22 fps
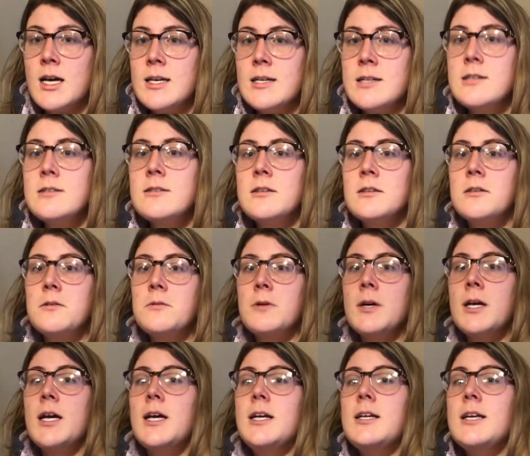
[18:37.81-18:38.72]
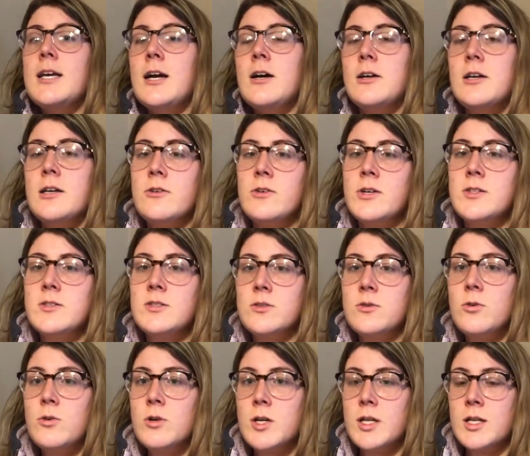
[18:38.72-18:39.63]
and the grade calculates
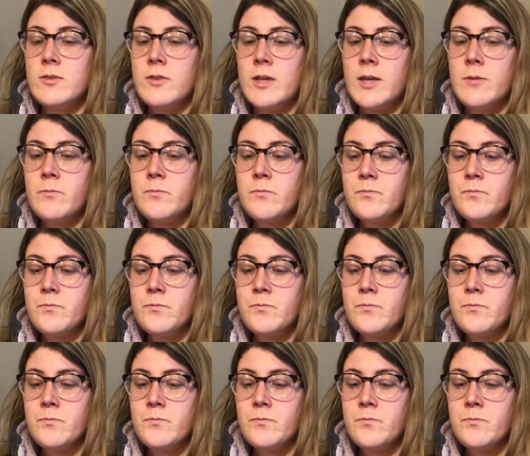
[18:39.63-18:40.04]
accordingly.